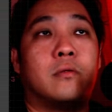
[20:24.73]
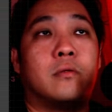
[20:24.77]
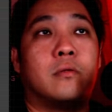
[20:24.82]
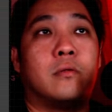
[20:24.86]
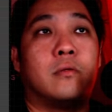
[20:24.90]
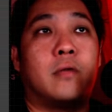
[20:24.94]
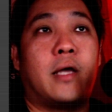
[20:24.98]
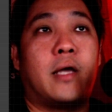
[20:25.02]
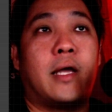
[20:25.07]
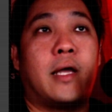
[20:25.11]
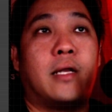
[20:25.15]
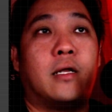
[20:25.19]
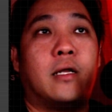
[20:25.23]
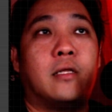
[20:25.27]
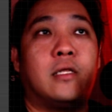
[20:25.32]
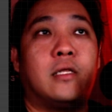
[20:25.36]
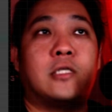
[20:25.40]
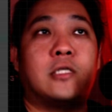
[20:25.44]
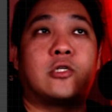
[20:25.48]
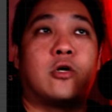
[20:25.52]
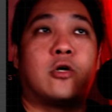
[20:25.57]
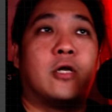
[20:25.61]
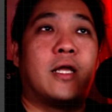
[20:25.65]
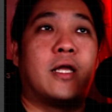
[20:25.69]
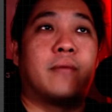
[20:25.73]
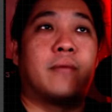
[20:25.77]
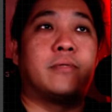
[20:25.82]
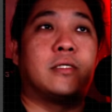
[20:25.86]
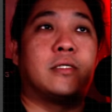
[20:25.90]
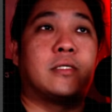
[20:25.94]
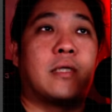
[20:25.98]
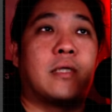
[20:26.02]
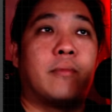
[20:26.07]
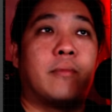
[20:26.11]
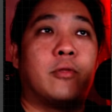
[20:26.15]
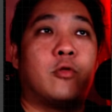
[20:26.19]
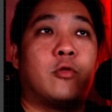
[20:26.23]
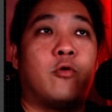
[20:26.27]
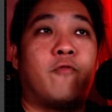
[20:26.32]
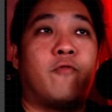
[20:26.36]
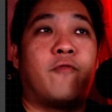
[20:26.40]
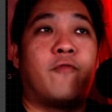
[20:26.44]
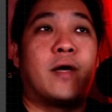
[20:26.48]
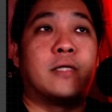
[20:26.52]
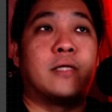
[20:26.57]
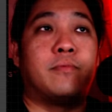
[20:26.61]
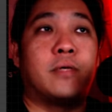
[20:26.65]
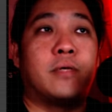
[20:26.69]
this collapse is coming too
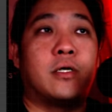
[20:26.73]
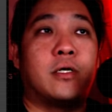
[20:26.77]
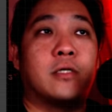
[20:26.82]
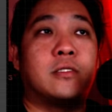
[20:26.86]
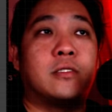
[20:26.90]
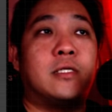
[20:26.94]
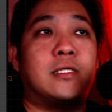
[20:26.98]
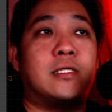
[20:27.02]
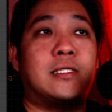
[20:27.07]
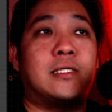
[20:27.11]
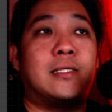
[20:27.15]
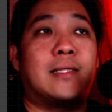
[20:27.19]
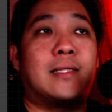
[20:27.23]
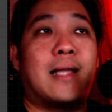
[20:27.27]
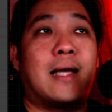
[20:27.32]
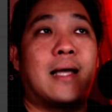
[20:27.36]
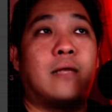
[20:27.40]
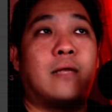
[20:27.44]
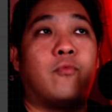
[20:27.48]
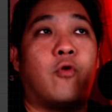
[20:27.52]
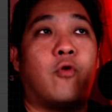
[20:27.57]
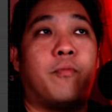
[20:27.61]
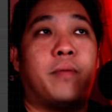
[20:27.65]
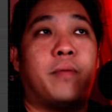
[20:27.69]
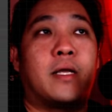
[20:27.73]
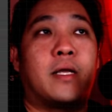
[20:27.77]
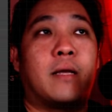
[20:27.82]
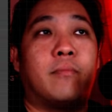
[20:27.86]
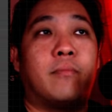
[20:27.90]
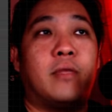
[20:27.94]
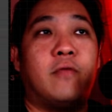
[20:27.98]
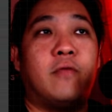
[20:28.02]
fast, because this line will become